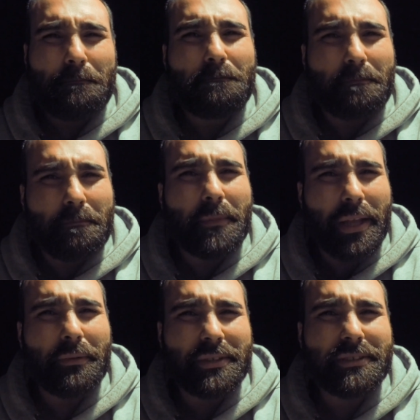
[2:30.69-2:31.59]

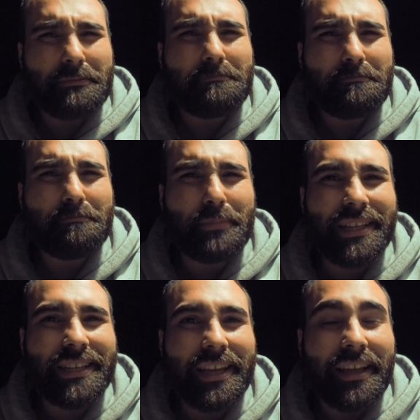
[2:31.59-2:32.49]
It was a big
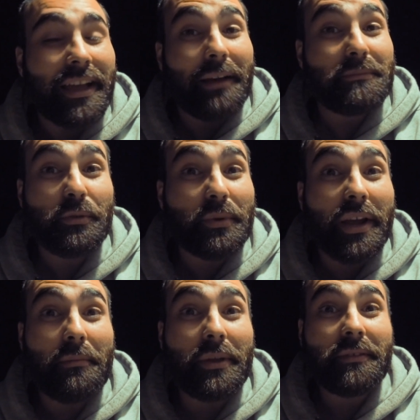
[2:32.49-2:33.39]
day. super
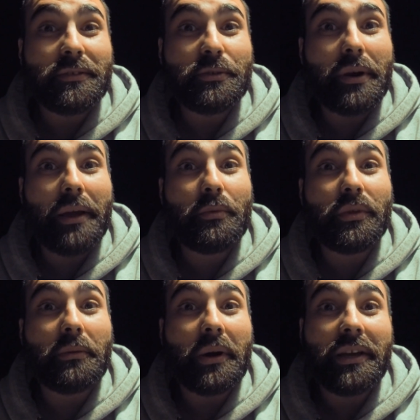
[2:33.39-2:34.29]
happy, super happy with
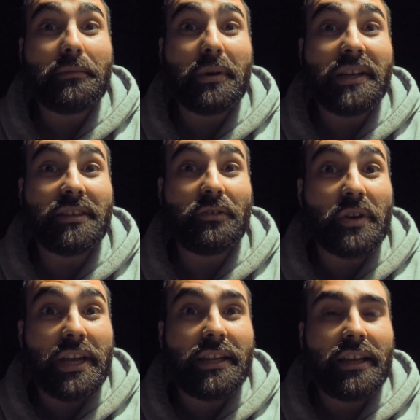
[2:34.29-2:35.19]
the bike. The bike did
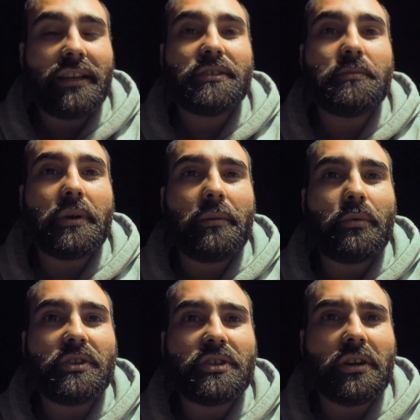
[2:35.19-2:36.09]
great. Super happy
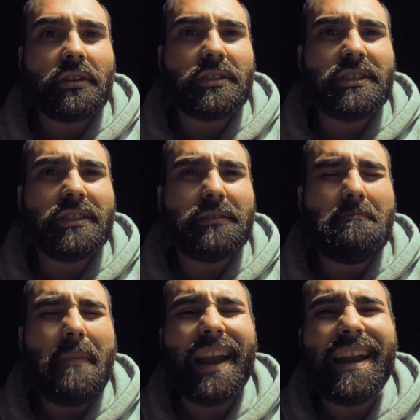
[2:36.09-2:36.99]
with Charlotte. She did
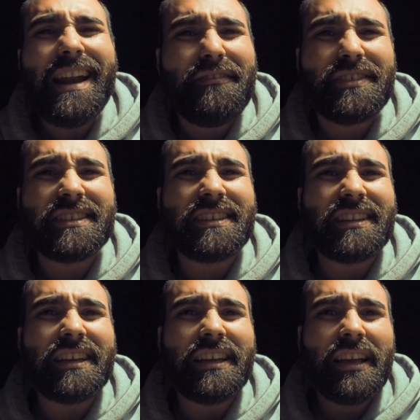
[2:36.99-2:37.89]

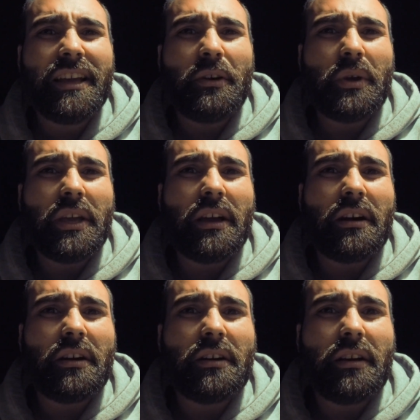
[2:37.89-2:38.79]
magnificently. We
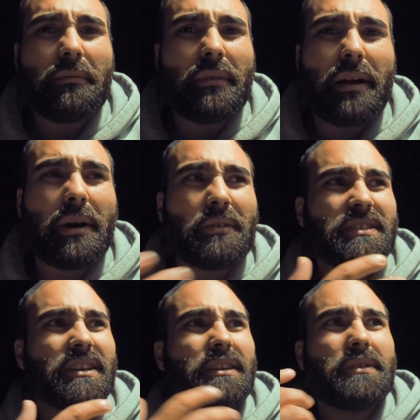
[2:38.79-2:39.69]
are, I'm, I'm
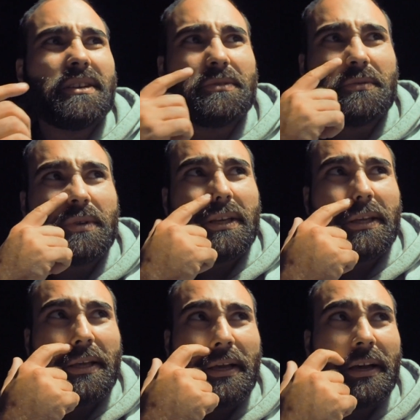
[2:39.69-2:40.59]
outside because
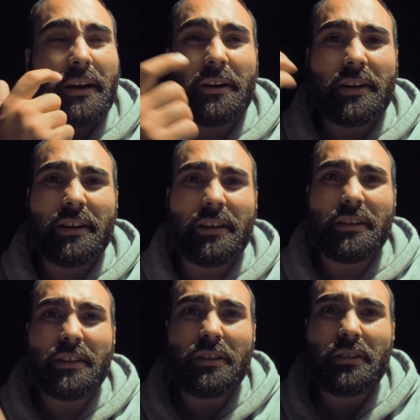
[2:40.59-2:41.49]
we are in a
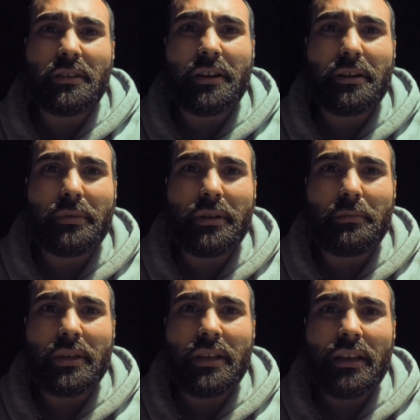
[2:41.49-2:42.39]
little
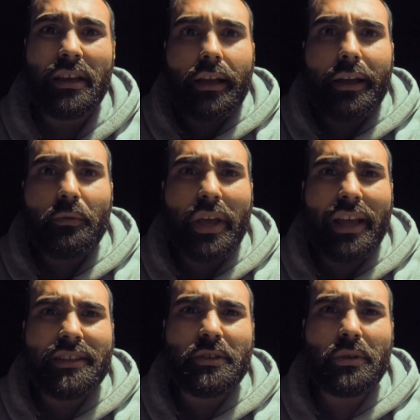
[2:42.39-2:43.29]
Airbnb and we
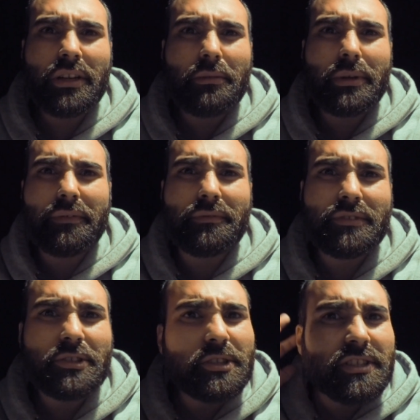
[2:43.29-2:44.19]
had to do a little bit of
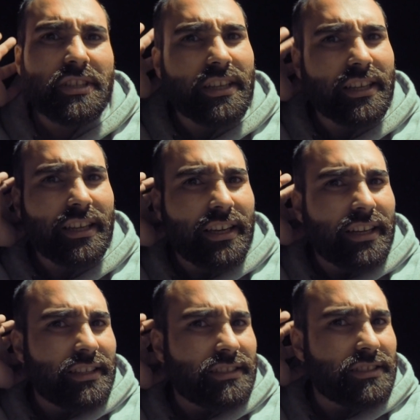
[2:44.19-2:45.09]
dirt
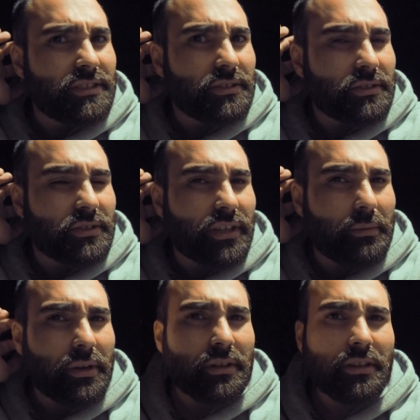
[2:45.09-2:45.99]
to, to come
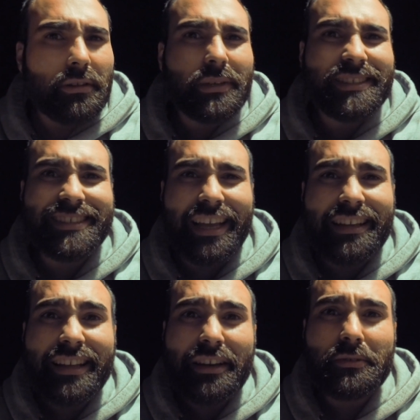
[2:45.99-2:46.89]
here, a little bit of
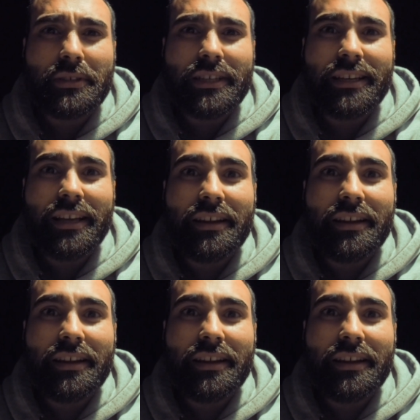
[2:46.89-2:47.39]
sand actually.